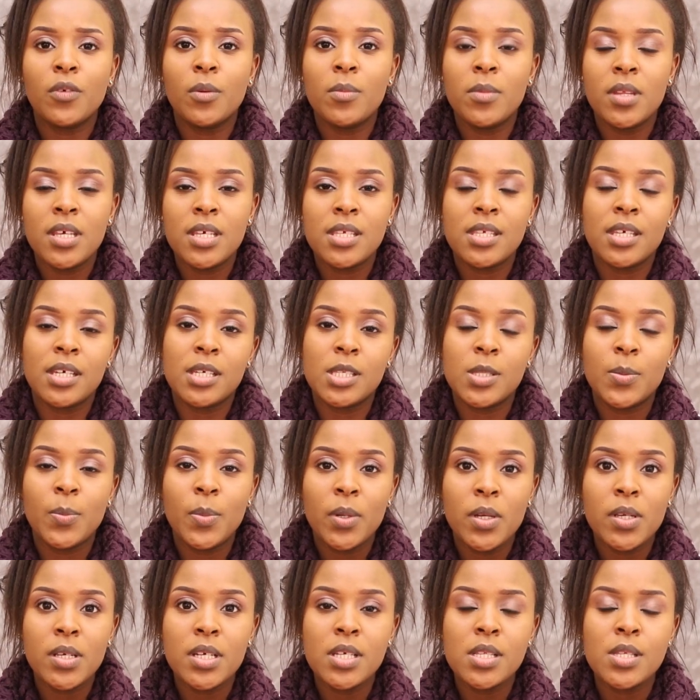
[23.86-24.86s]
from this
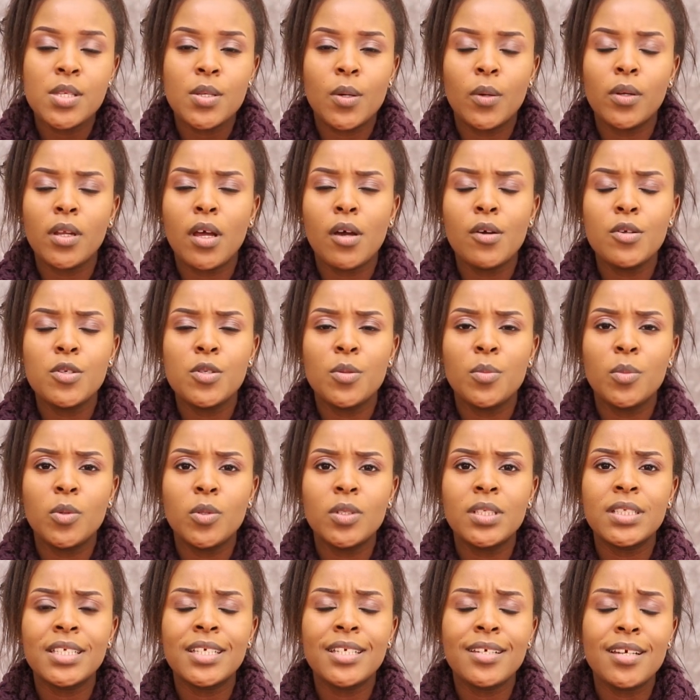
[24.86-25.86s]
experience on how to
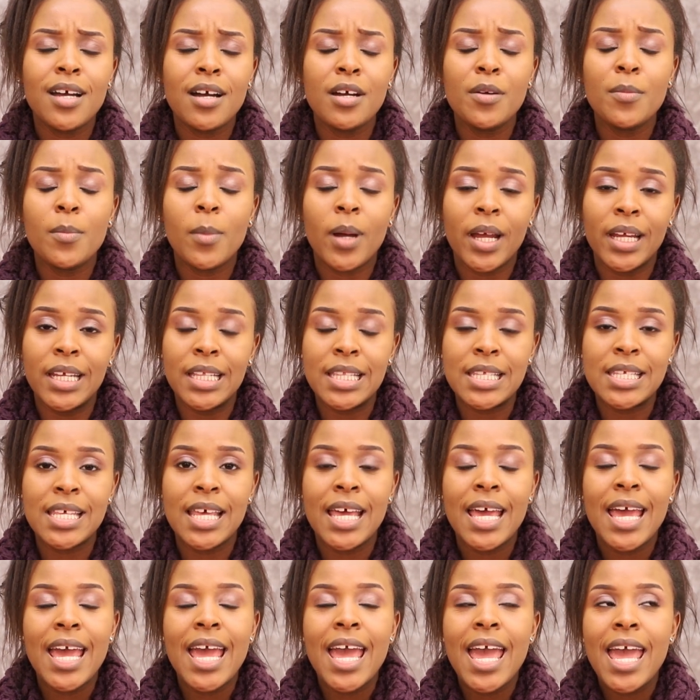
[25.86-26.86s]
mold young minds
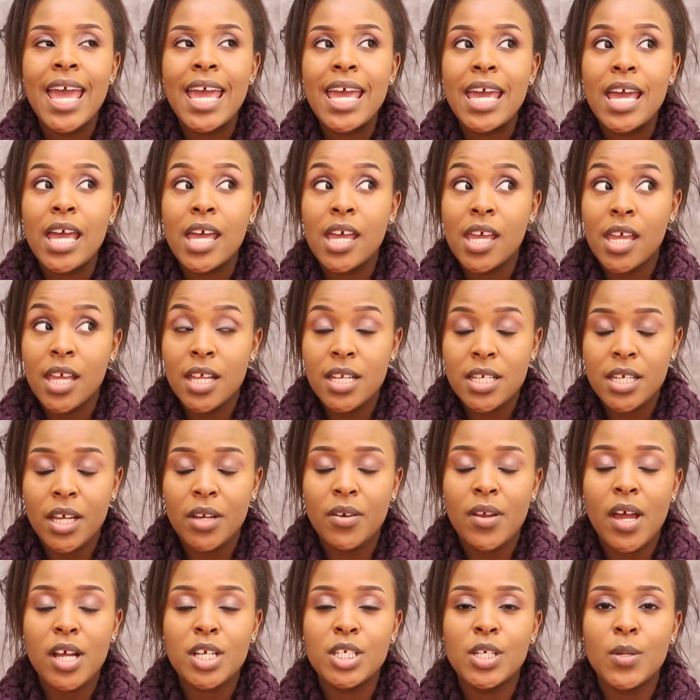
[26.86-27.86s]

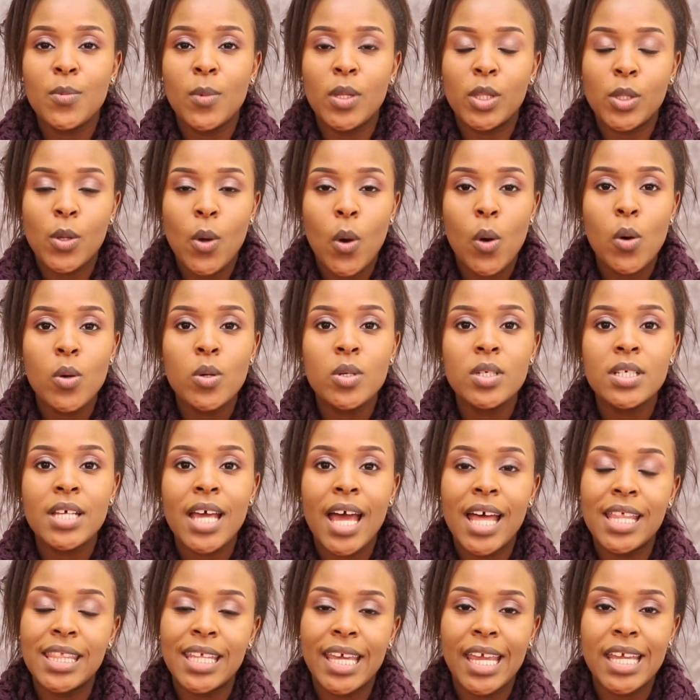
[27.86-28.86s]
interacting with code
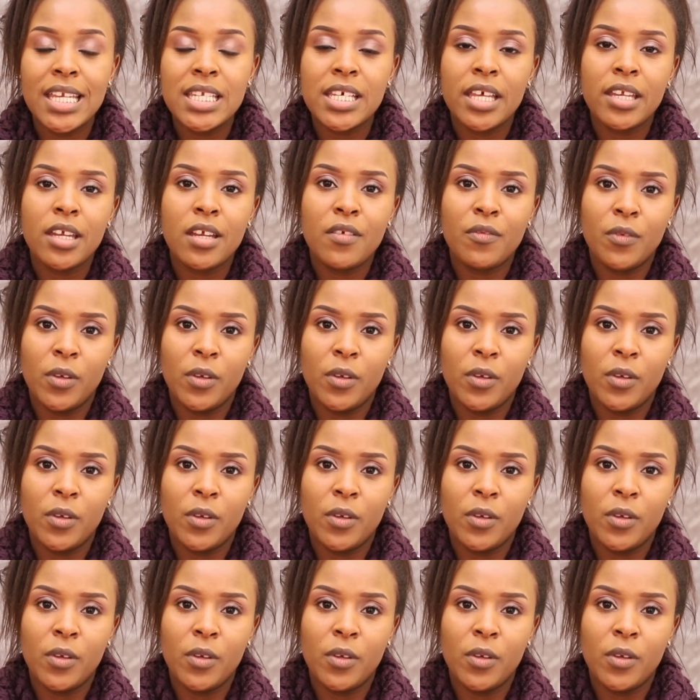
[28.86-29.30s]
and the internet